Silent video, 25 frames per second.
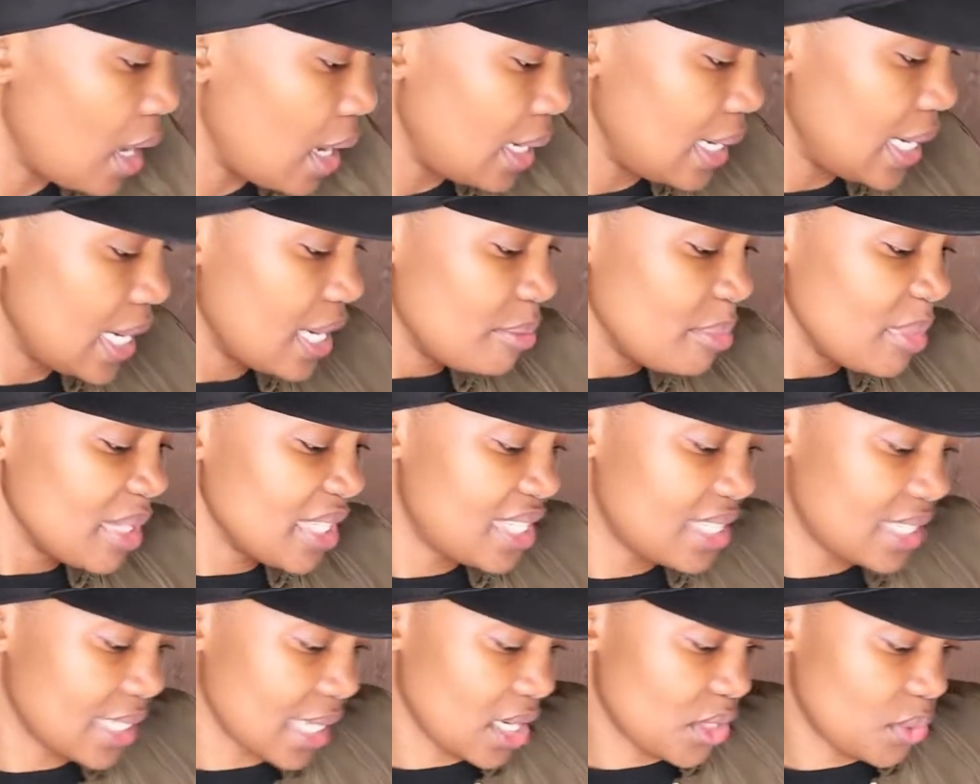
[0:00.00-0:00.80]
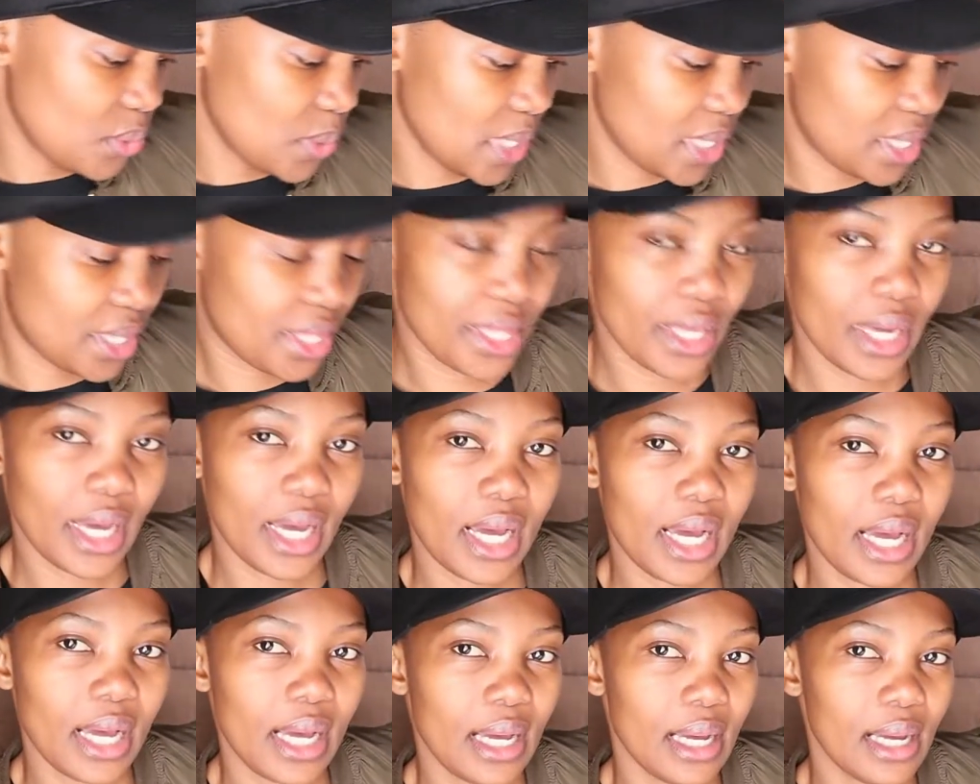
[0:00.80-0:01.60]
let me start with
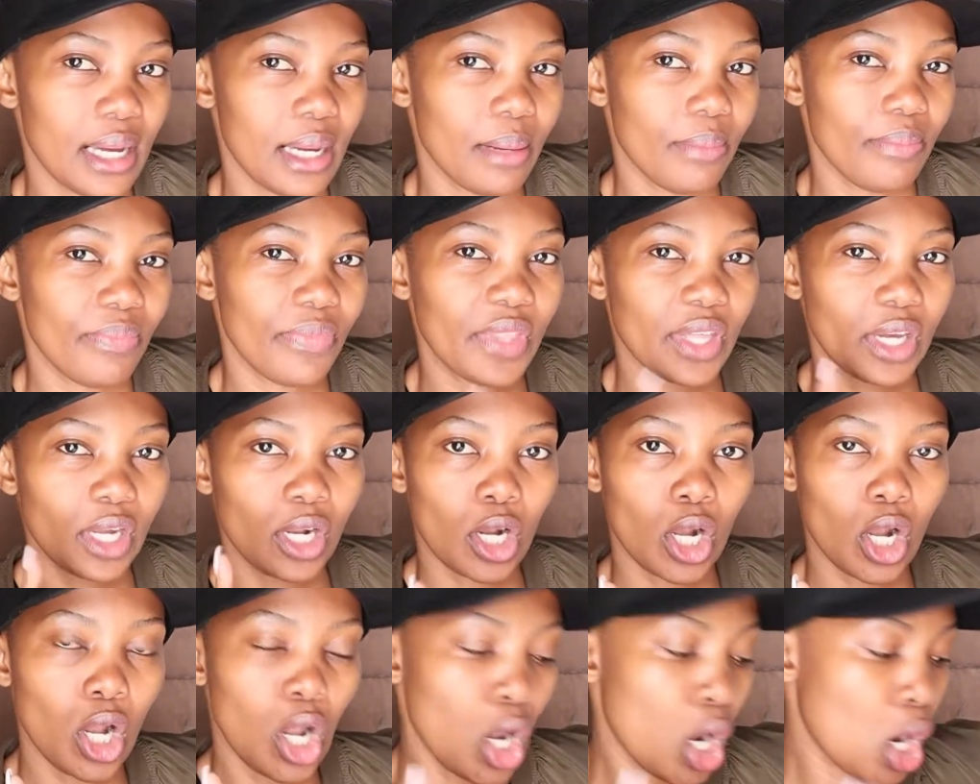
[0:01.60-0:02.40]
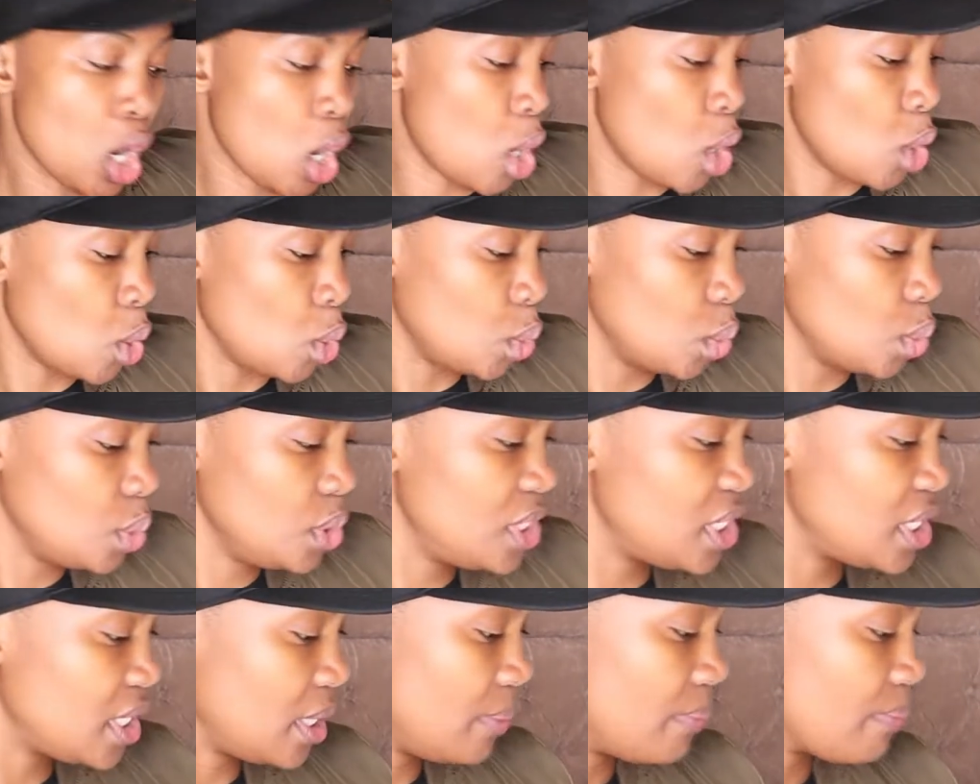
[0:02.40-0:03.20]
um, the
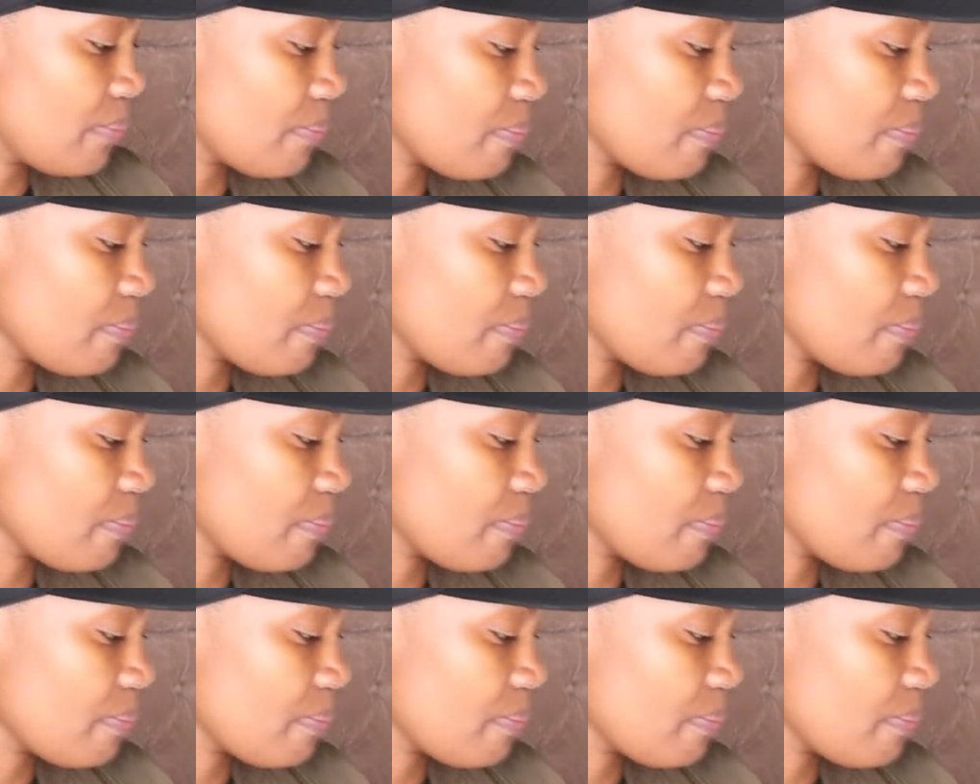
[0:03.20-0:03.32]
clothes